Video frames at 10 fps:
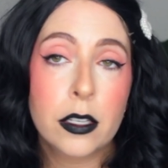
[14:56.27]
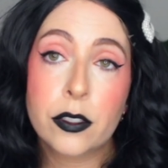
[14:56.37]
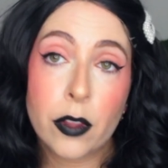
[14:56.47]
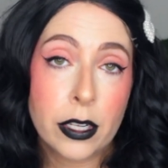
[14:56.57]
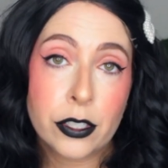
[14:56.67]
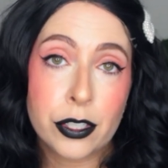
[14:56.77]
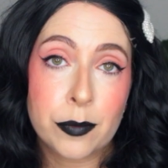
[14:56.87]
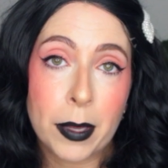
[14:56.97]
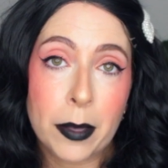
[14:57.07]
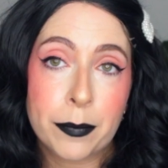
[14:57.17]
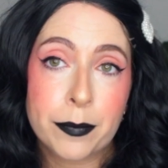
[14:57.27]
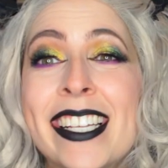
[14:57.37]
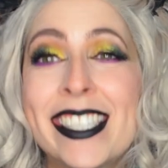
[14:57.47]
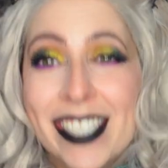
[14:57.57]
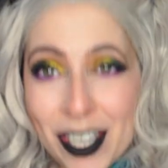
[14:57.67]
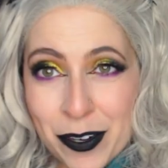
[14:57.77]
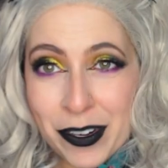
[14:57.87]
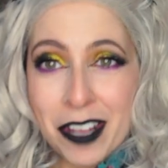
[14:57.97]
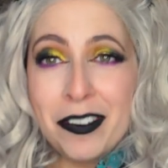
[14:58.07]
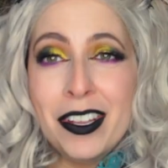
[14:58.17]
So that's just me. So
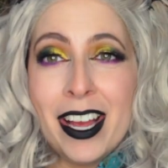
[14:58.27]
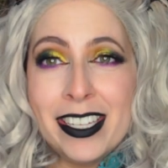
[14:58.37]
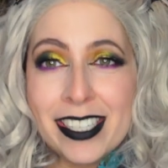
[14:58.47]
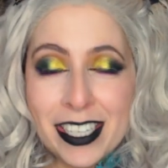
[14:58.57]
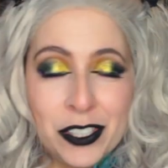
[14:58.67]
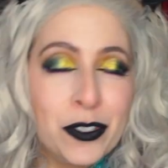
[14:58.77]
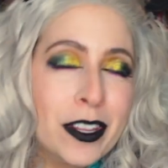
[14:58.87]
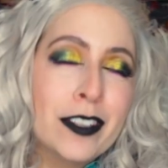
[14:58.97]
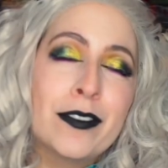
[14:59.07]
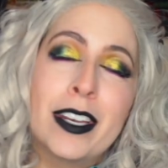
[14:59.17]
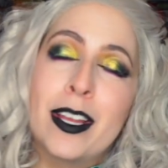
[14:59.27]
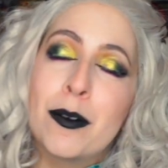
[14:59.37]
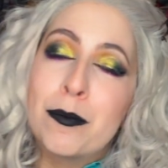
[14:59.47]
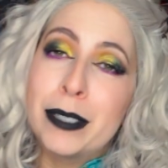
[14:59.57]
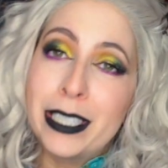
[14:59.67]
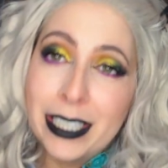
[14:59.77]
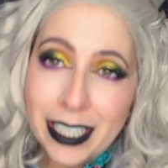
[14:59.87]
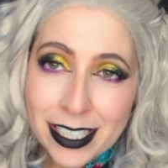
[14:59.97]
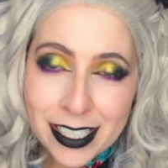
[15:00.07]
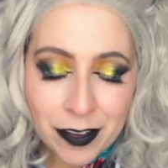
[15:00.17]
if you guys enjoyed this video,
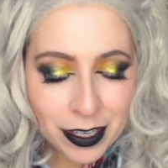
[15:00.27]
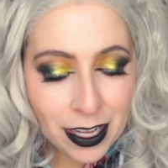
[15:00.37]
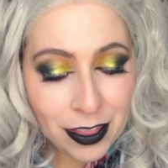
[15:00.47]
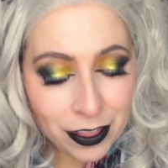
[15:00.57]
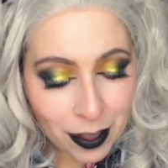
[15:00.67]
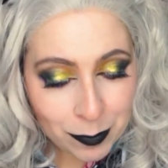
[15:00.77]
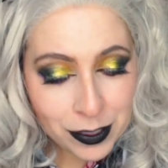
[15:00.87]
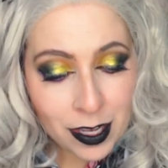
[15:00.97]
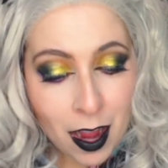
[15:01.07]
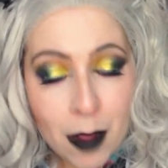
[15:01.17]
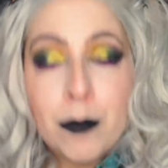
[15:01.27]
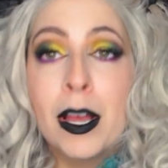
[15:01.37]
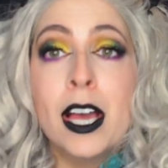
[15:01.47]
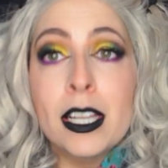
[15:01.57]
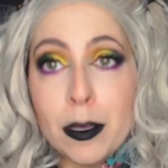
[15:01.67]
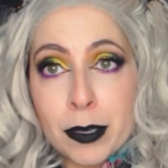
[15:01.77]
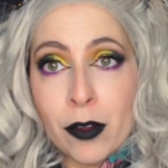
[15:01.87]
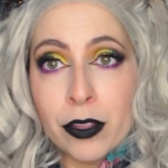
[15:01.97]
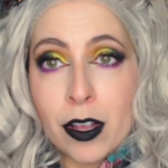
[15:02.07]
please give it a thumbs up. Let me know in